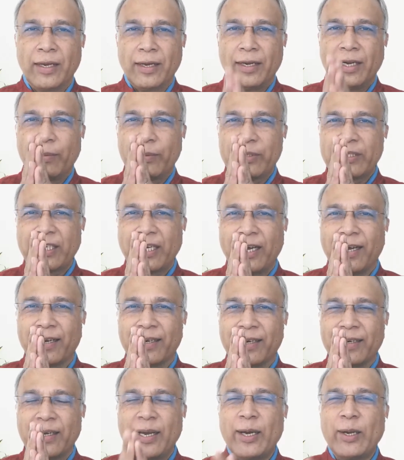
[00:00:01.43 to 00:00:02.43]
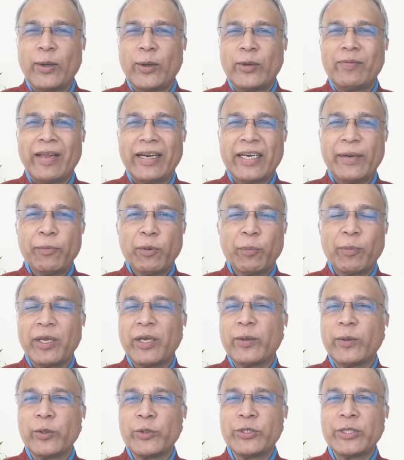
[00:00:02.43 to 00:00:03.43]
Namaskar. Hello and welcome to P
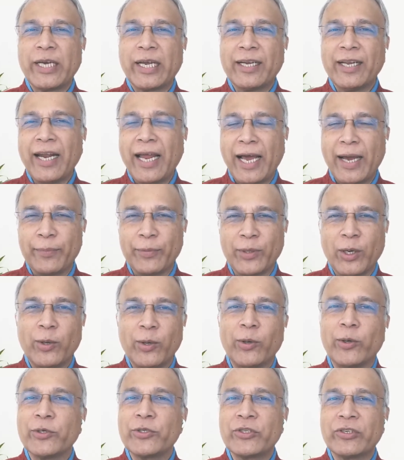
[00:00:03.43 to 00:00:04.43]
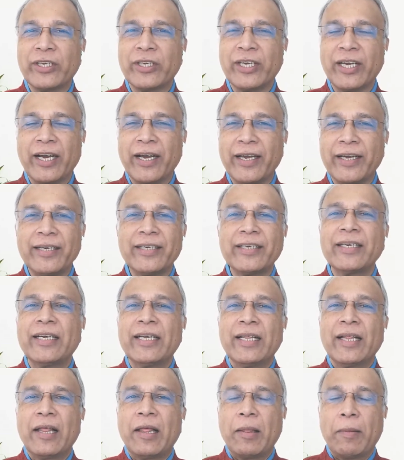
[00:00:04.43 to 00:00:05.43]
Guru's channel. I'm your host Sri Iyer.
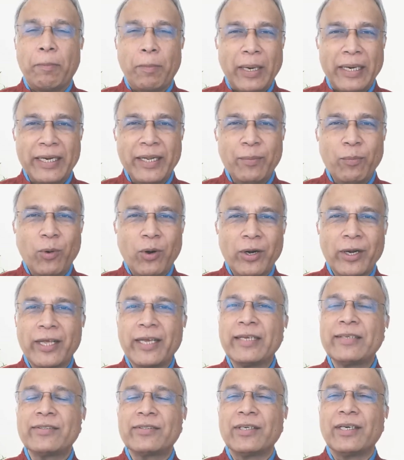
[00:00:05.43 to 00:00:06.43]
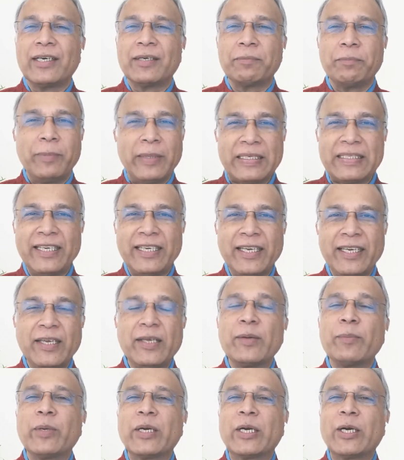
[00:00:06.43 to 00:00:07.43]
Monday mornings are
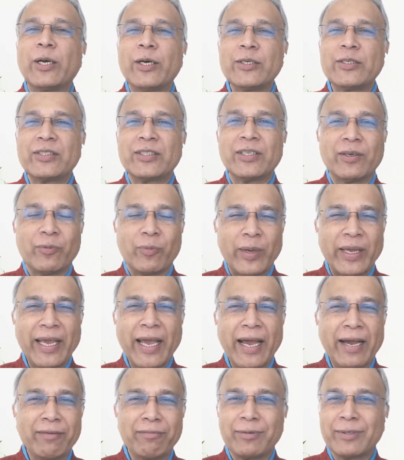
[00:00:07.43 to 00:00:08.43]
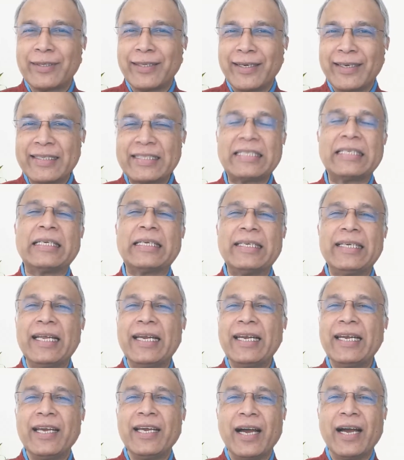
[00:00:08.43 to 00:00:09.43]
busy because we have with us
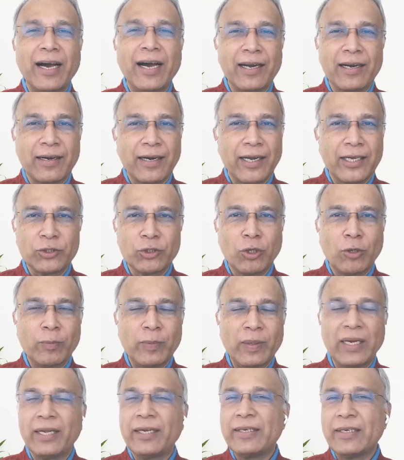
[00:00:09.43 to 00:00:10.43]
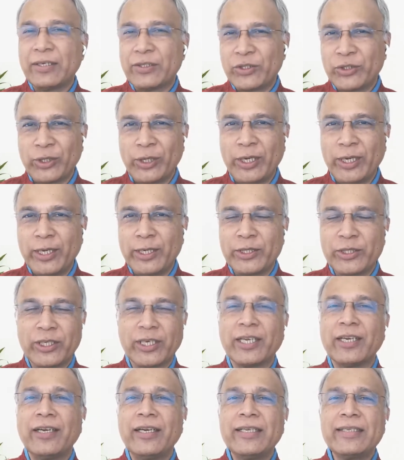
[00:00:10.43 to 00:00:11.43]
Delhi R. Rajagopalan, senior
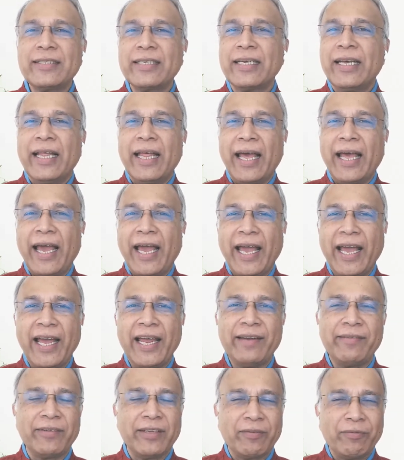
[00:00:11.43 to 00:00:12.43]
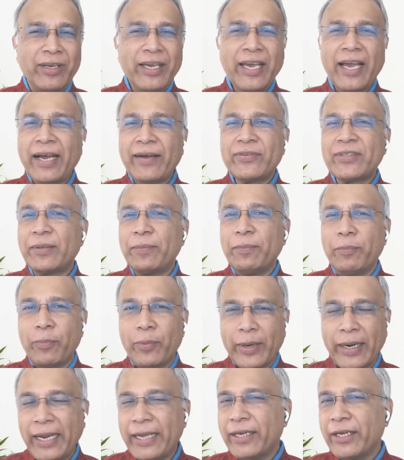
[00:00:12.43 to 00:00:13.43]
journalist, and we have some
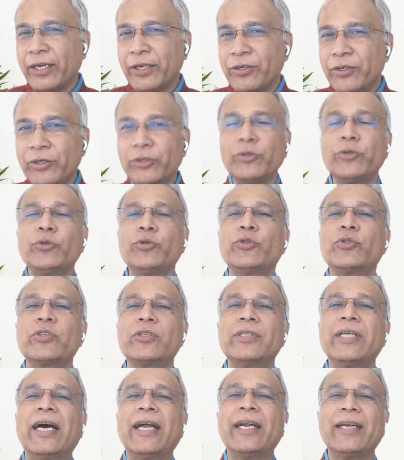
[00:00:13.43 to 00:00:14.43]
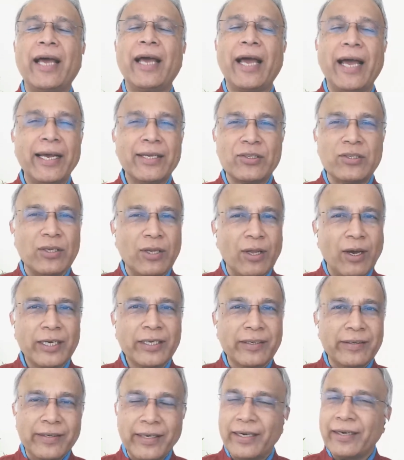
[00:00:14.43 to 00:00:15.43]
breaking news that has
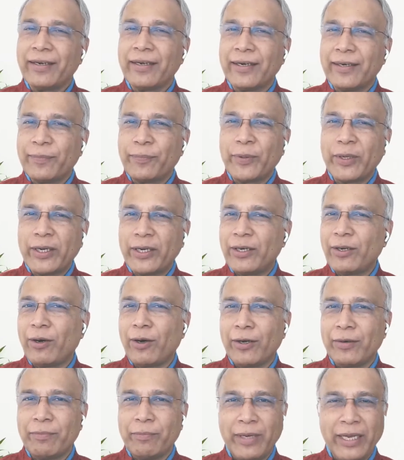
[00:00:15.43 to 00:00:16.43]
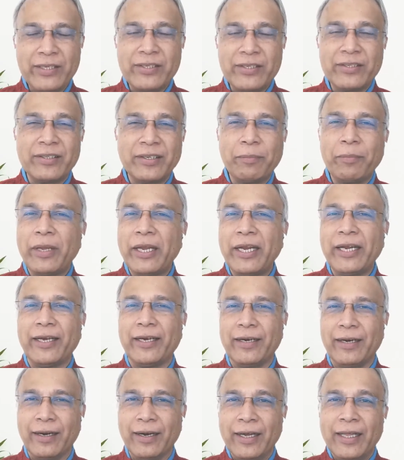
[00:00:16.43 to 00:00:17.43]
not yet appeared on mainstream
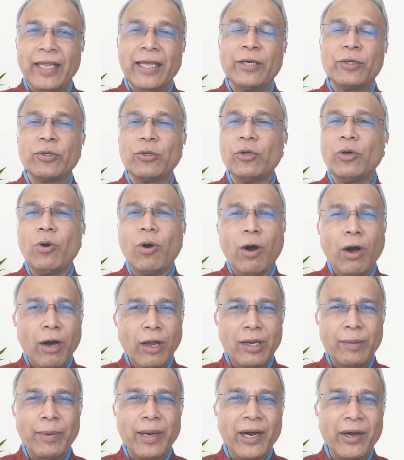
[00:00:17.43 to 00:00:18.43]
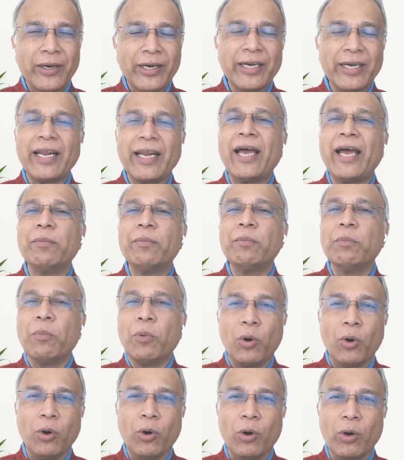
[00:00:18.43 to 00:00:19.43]
media. To know all about it and
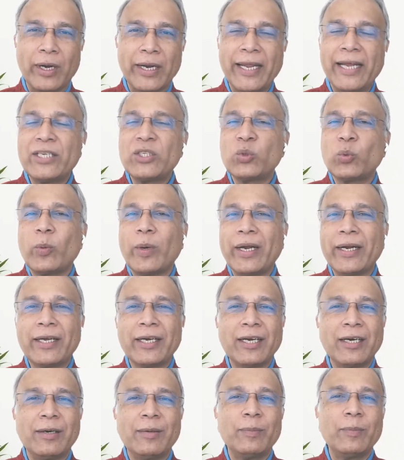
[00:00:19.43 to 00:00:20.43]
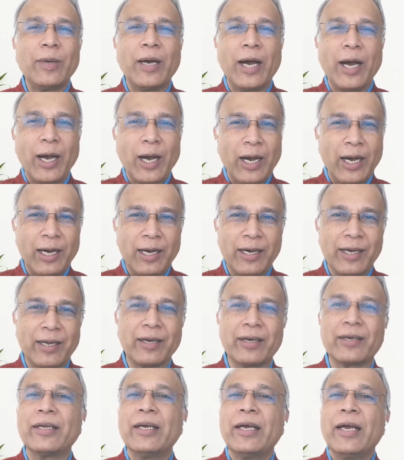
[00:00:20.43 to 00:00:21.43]
more, let's welcome
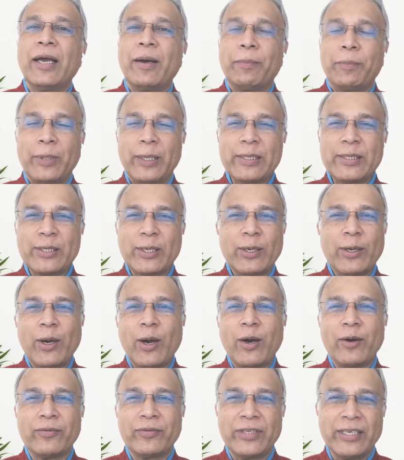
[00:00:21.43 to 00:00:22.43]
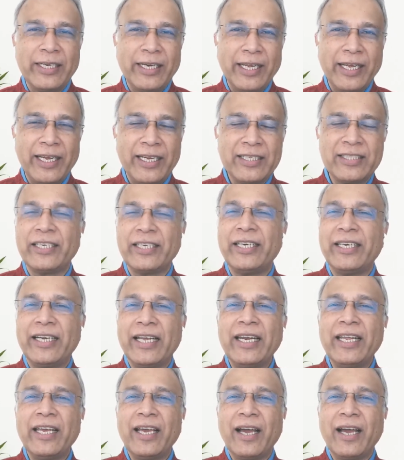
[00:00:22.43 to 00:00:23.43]
our person of the day, Sri Delhi